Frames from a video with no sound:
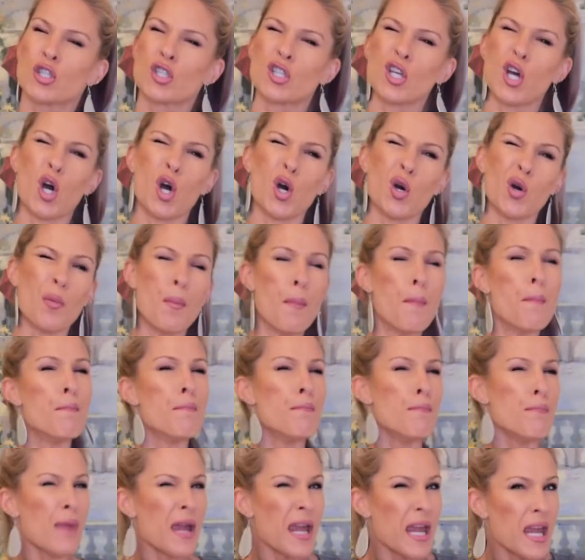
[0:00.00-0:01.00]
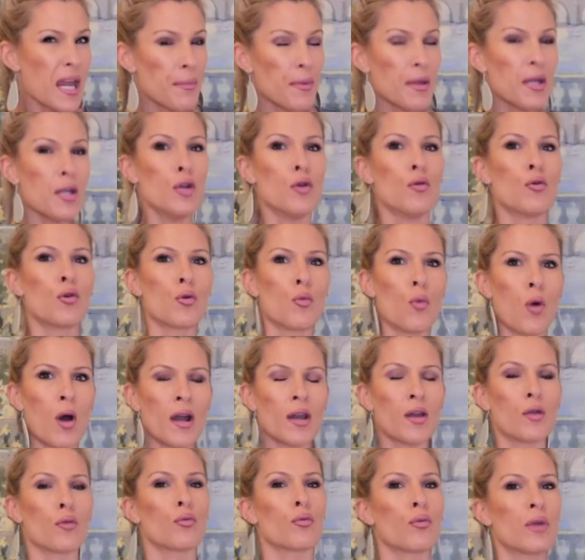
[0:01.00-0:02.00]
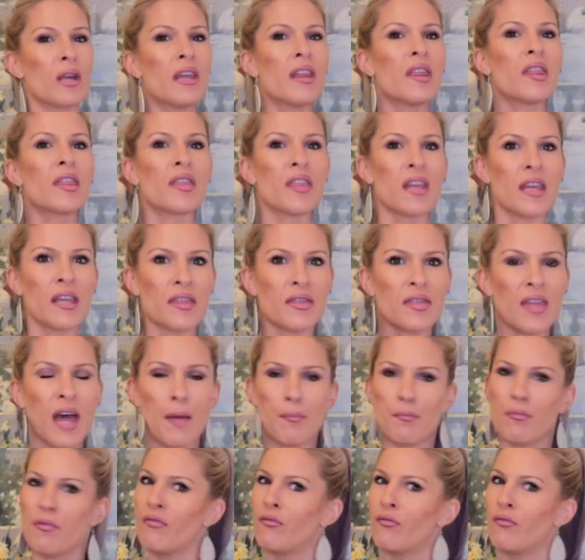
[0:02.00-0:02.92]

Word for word: so maybe you would want to rethink that